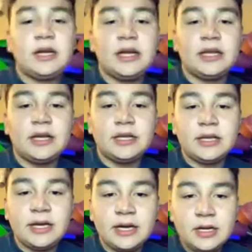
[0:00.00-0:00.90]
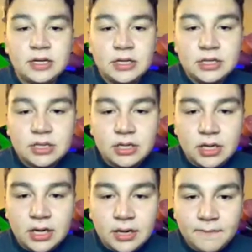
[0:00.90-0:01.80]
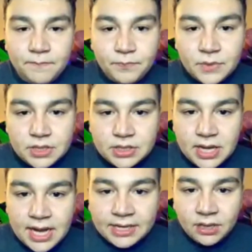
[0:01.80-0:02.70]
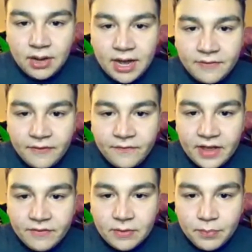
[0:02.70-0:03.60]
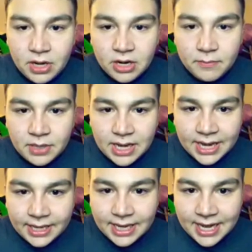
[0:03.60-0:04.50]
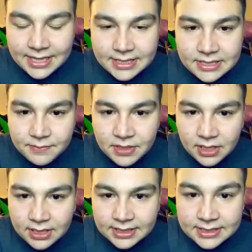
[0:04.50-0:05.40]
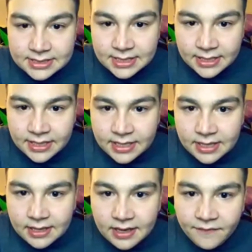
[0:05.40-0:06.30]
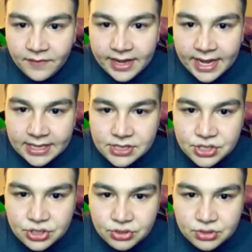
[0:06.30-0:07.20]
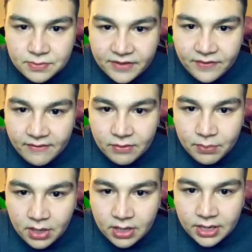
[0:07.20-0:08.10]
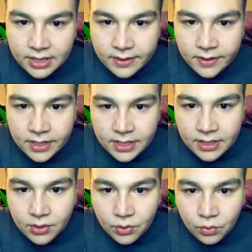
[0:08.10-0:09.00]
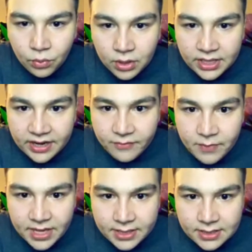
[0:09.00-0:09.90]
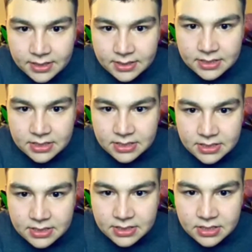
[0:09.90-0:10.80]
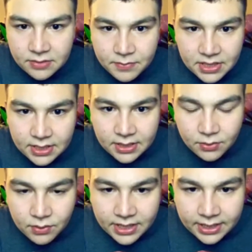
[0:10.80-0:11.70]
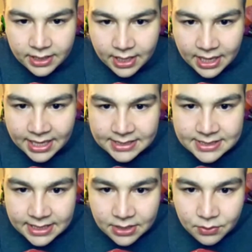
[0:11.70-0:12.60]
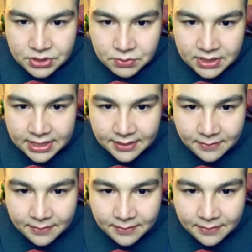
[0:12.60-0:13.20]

And then yeah, so I don't have a favorite part, but I got to be honest. If I had to choose, my favorite part would have been to be when Isaac was reading the